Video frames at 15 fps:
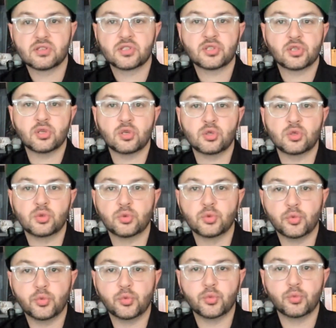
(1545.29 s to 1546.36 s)

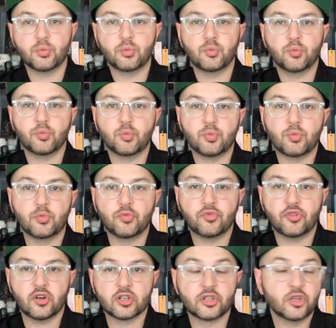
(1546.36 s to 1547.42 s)
So
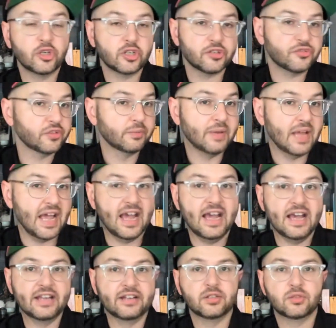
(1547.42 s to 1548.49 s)
for good or for
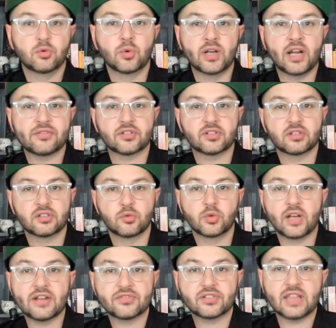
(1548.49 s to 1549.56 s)
bad,
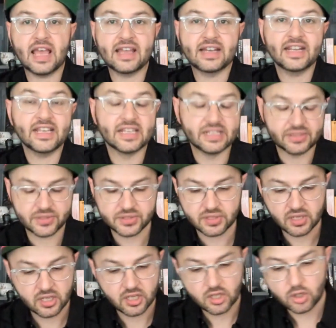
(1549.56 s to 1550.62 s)
whatever that is,
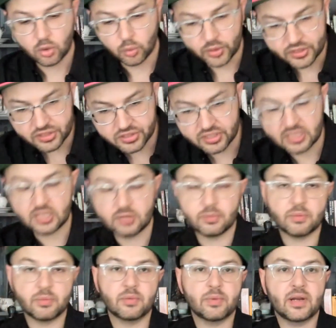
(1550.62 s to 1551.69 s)
we just need to
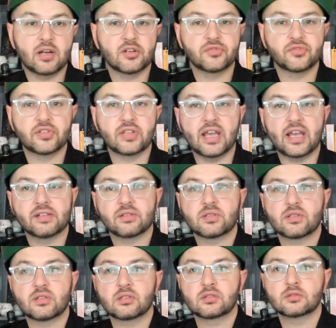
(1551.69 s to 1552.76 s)
be prepared for that.
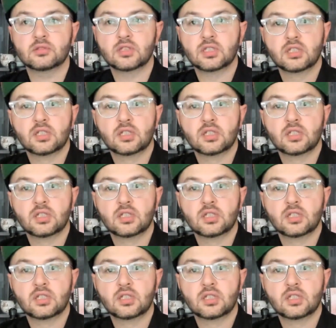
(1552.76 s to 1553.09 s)
So